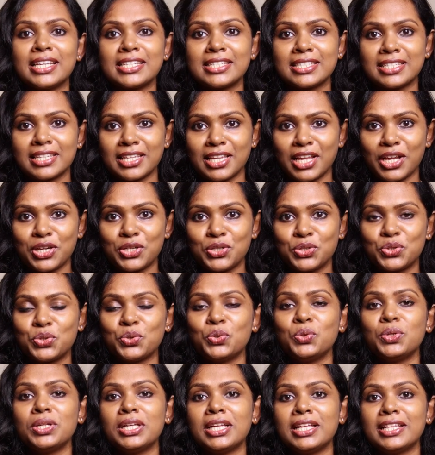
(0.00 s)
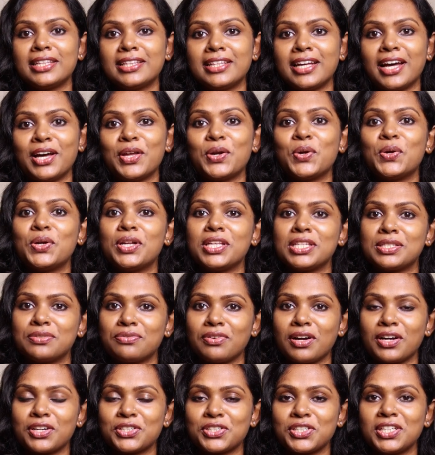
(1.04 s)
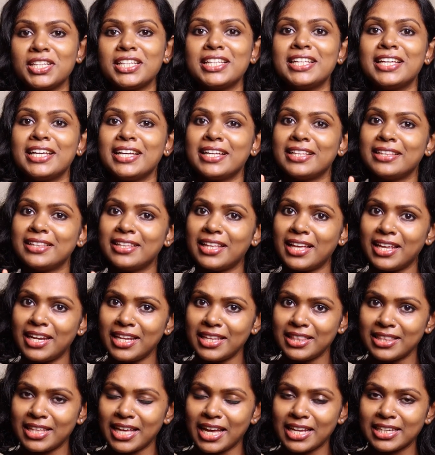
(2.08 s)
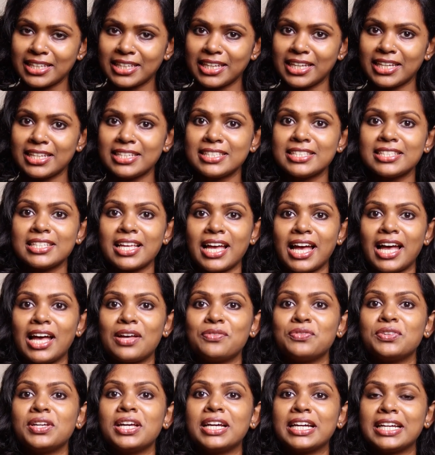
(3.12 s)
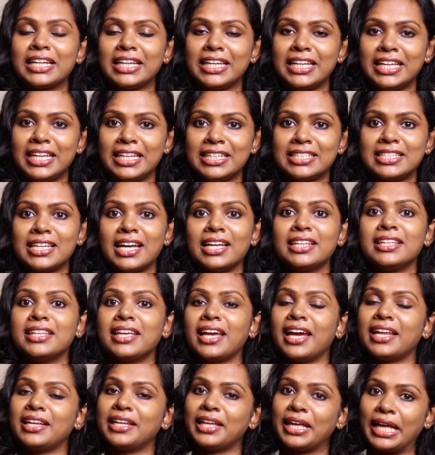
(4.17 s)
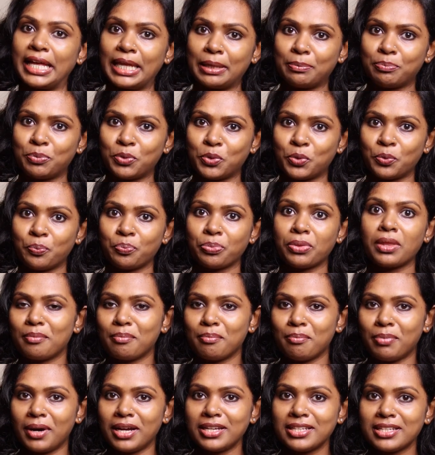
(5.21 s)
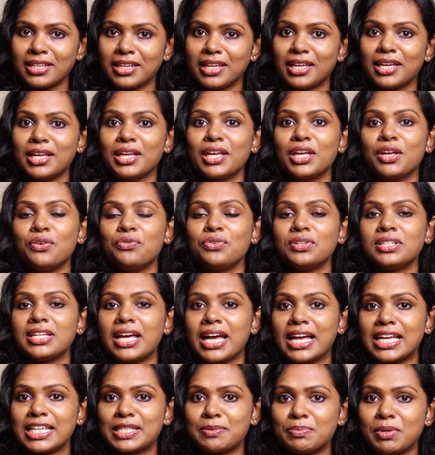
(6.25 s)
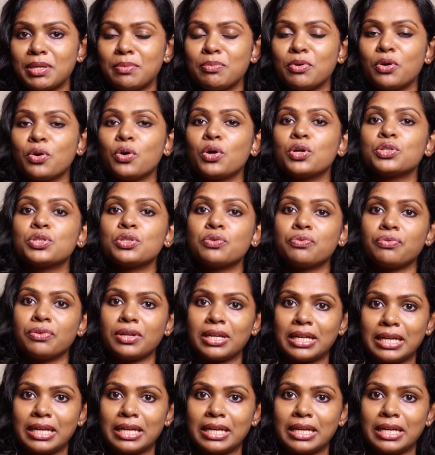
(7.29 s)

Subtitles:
has led to thyroid dysfunction, then in that case, having a clean diet can help you. But if it has been because of